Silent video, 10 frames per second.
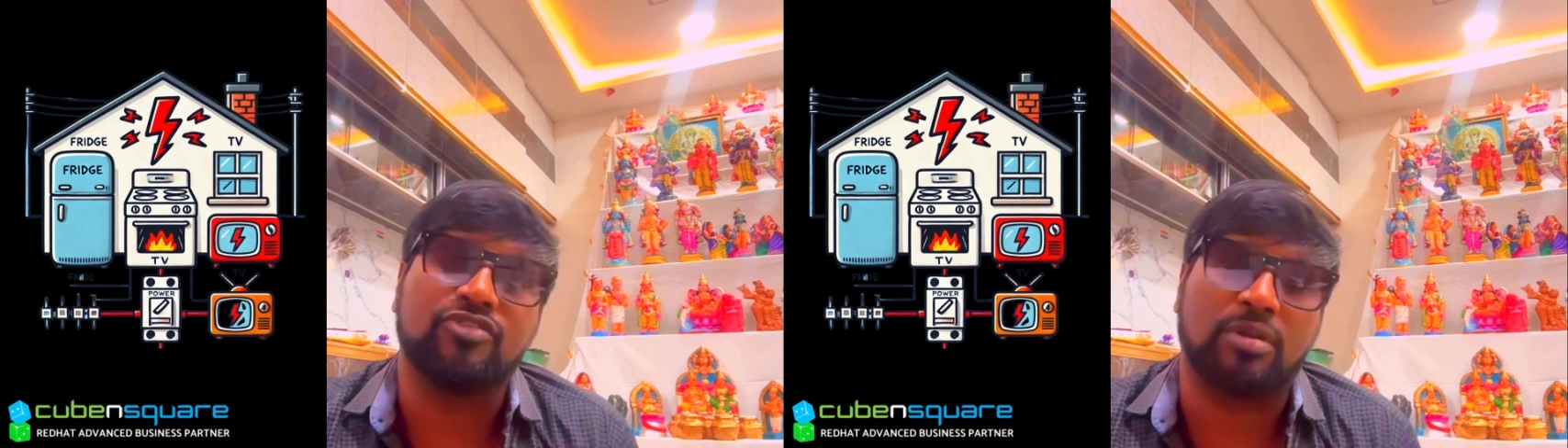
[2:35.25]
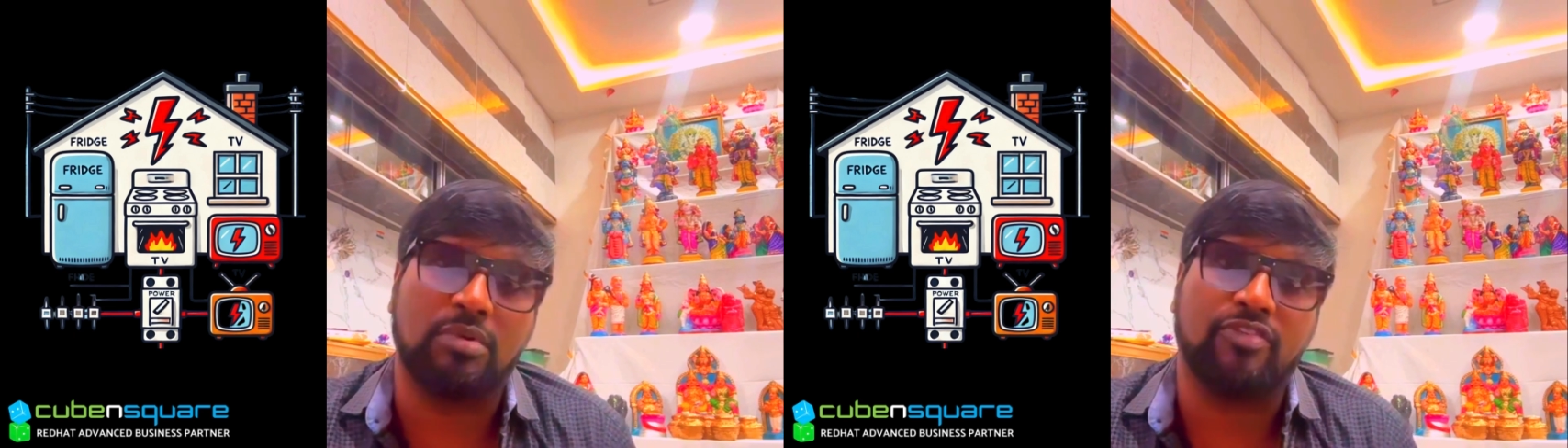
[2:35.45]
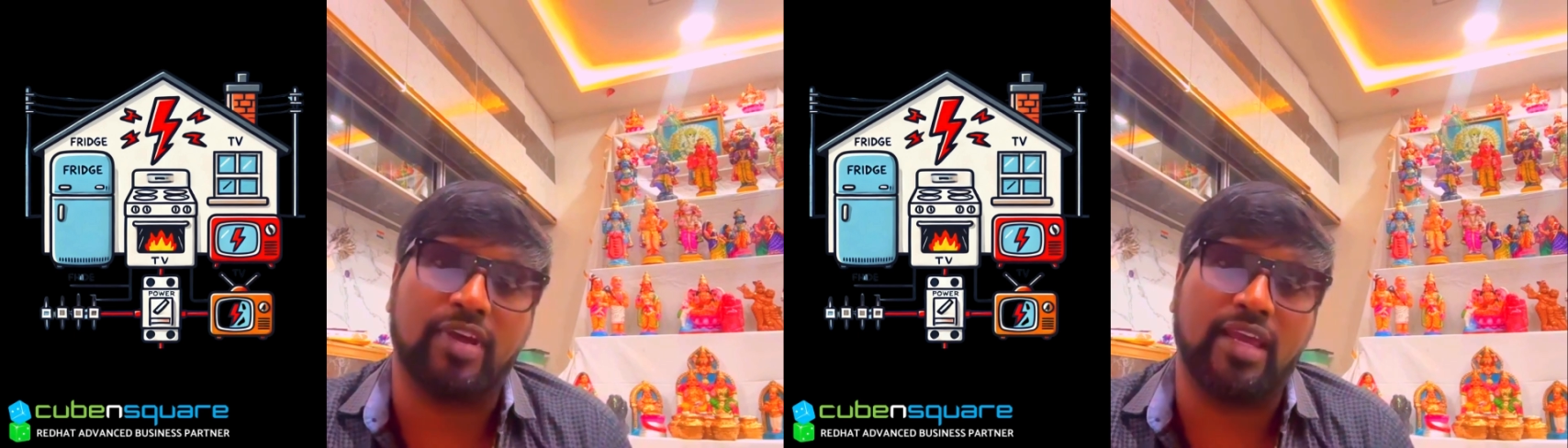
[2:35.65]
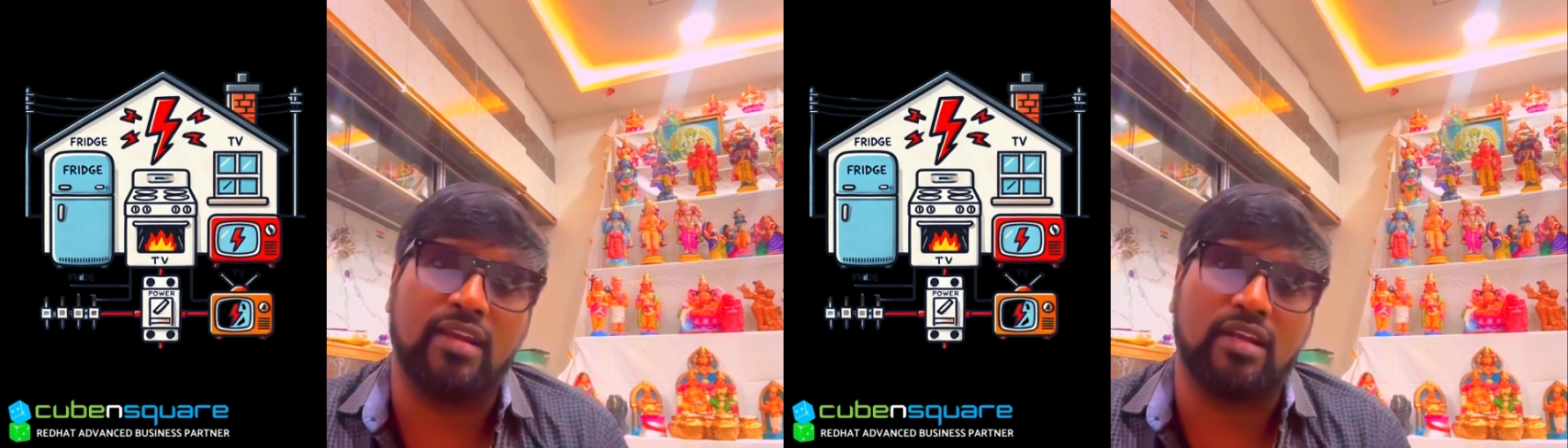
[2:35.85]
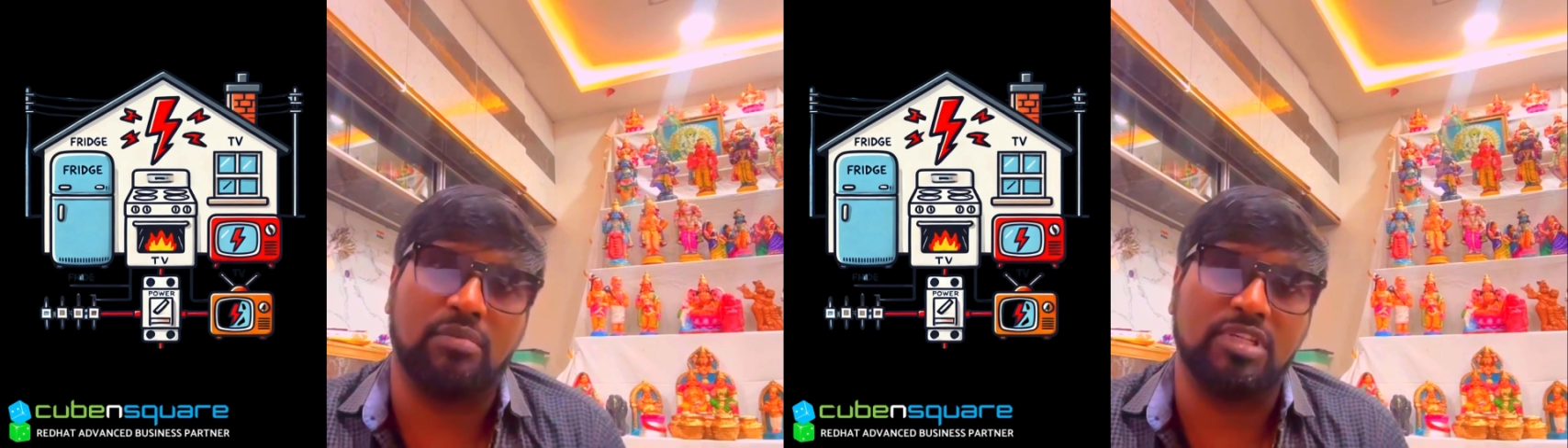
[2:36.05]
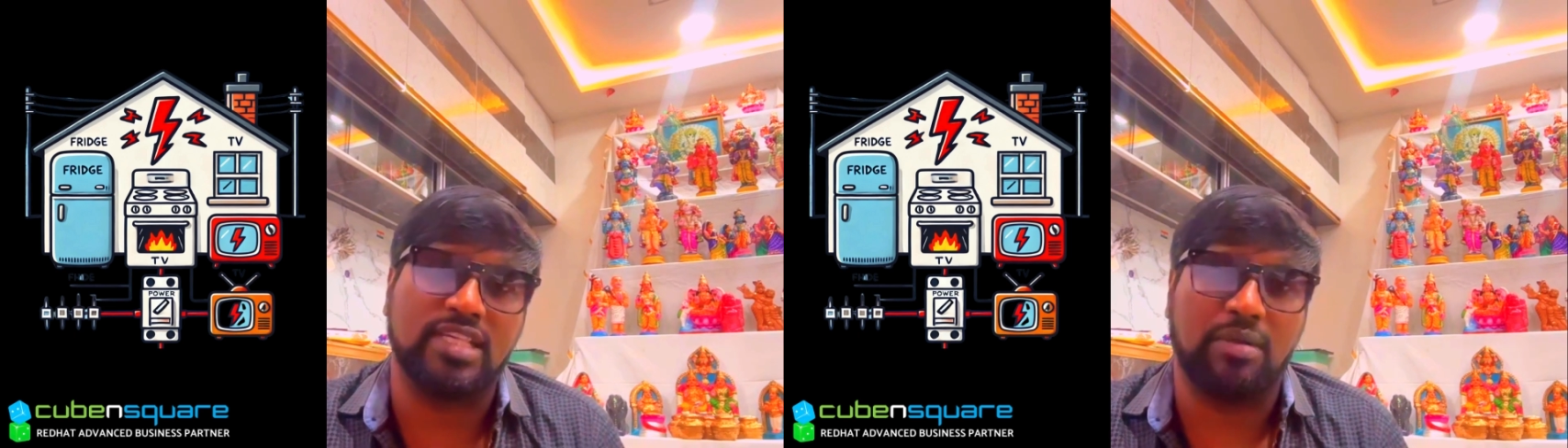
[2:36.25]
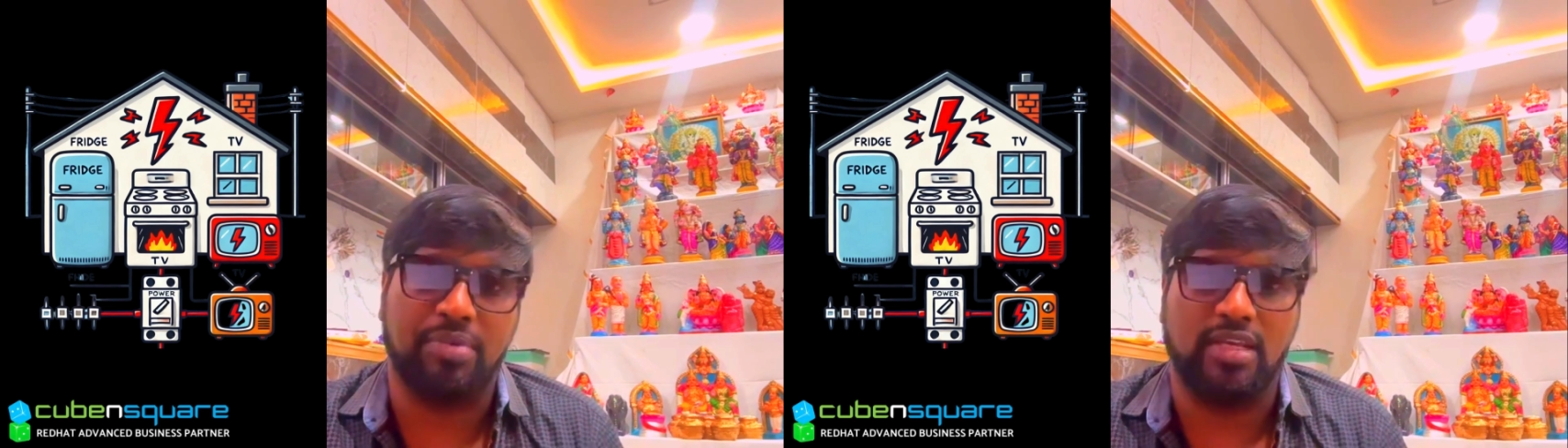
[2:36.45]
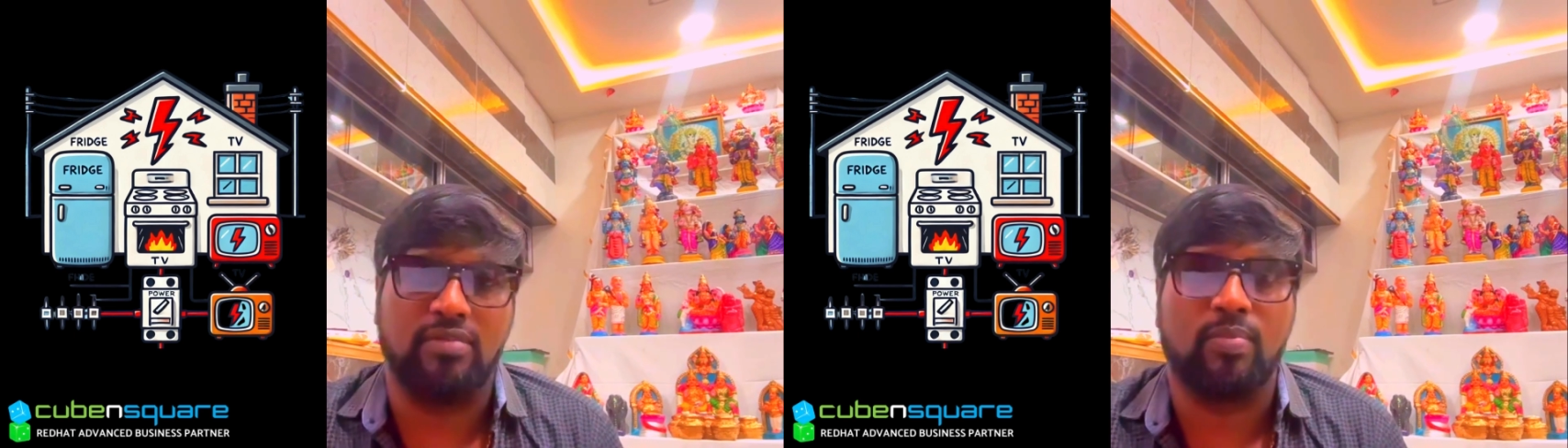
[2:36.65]
from a fire
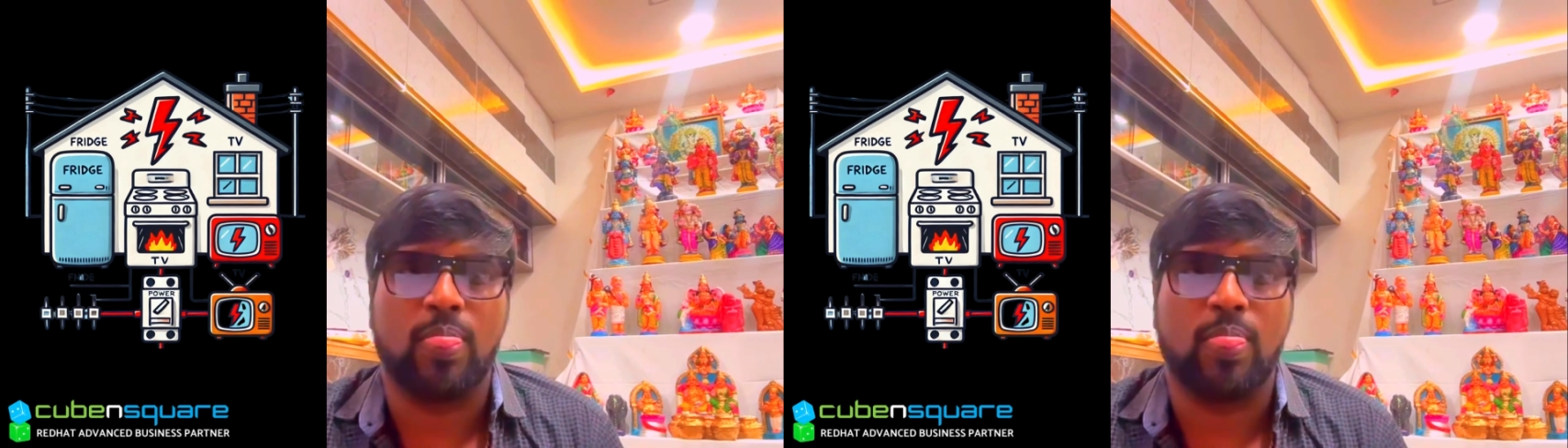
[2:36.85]
mishappening.